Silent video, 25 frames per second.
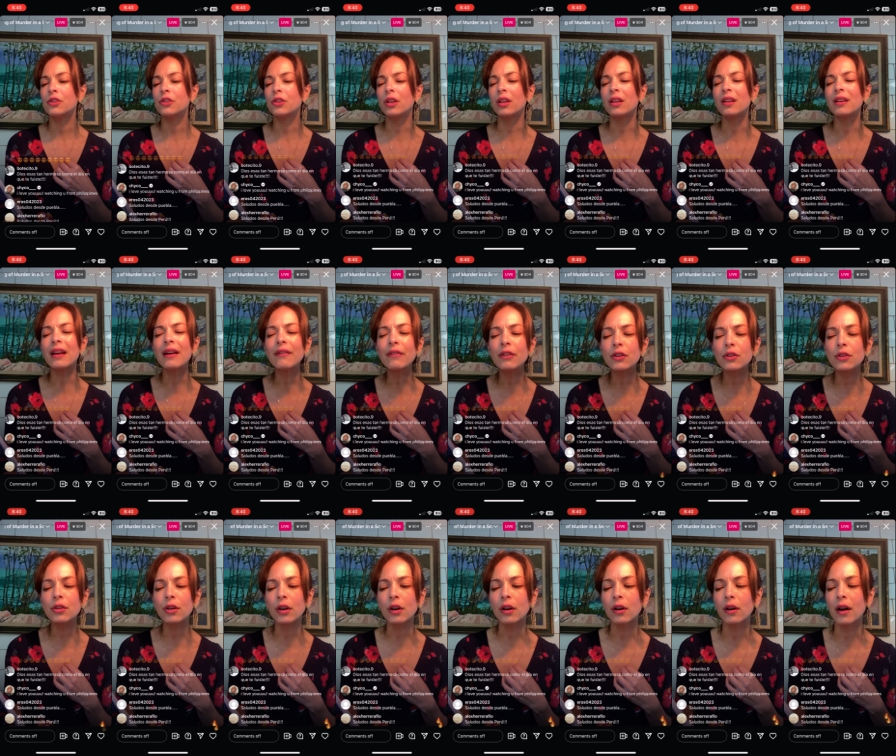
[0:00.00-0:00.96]
she
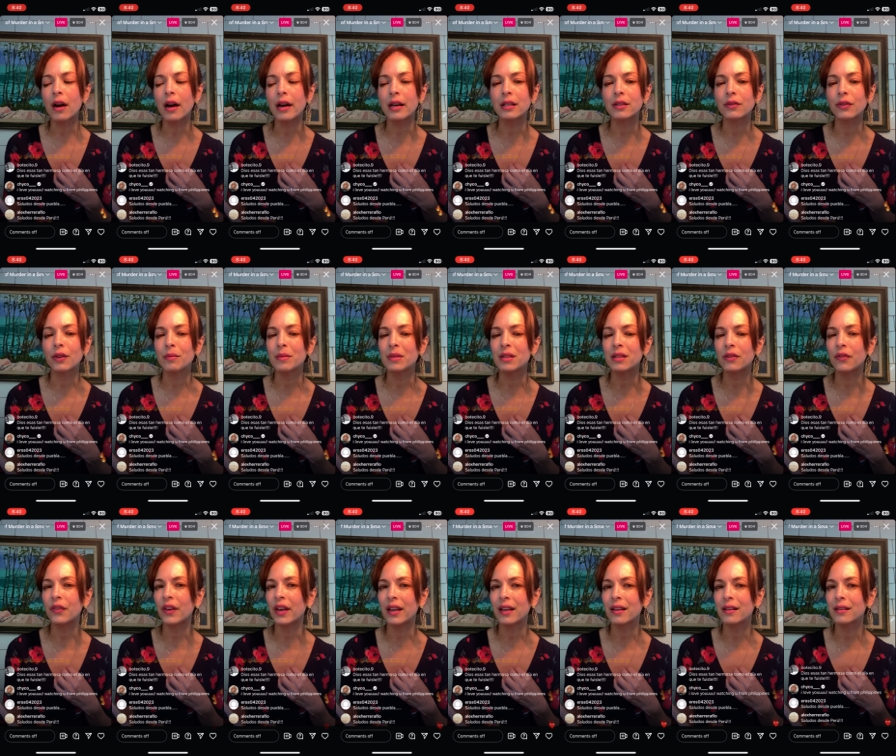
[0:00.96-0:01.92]
never took her eyes from
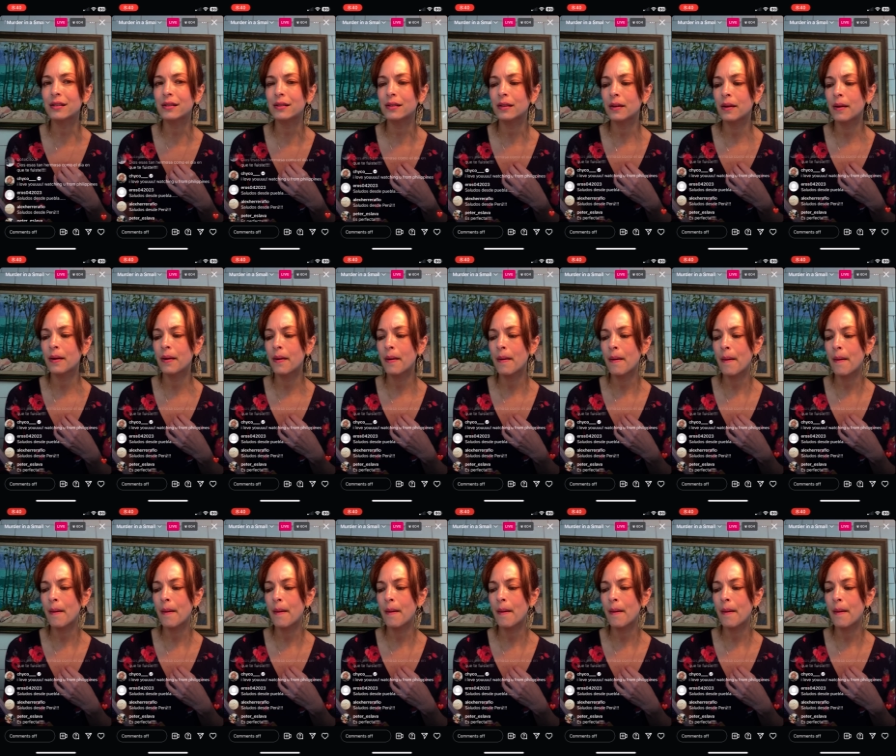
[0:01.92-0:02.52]
his face.